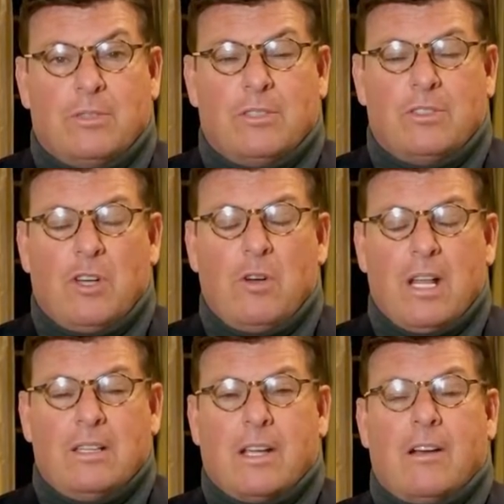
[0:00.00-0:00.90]
It's so
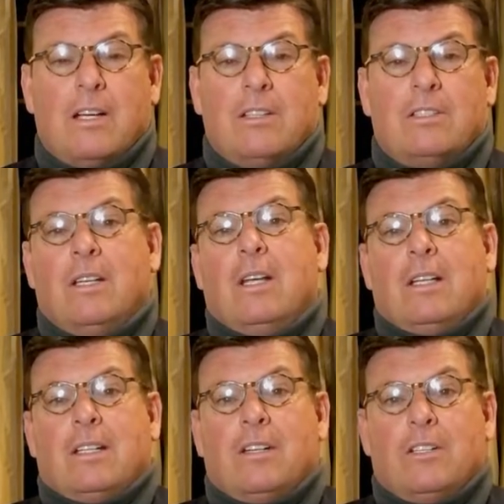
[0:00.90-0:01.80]
hilarious
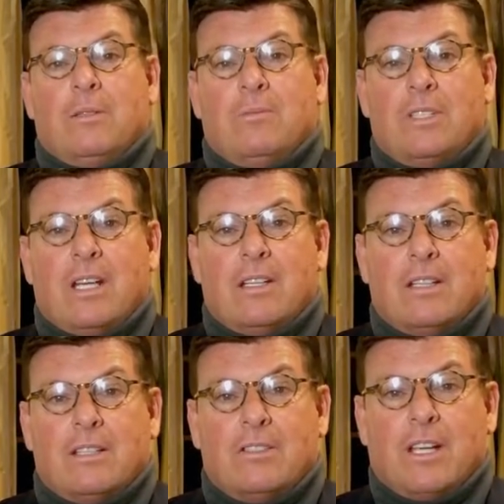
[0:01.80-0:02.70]
to hear them say
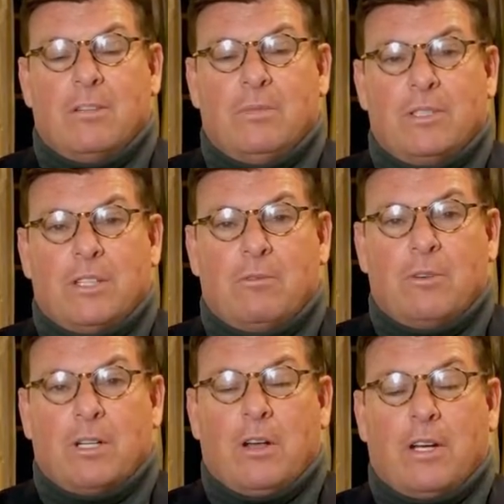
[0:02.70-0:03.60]
that the settlements, they
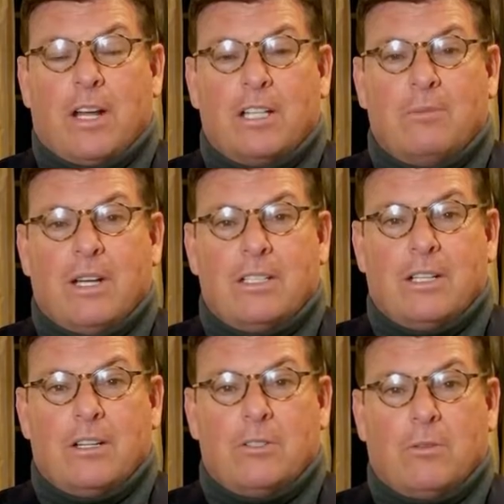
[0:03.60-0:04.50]
want to call it occupied
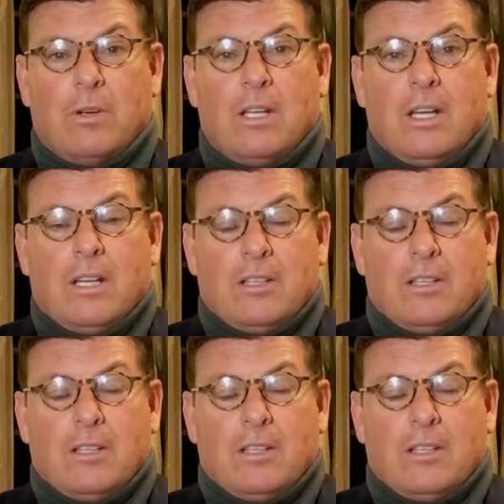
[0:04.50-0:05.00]
territory.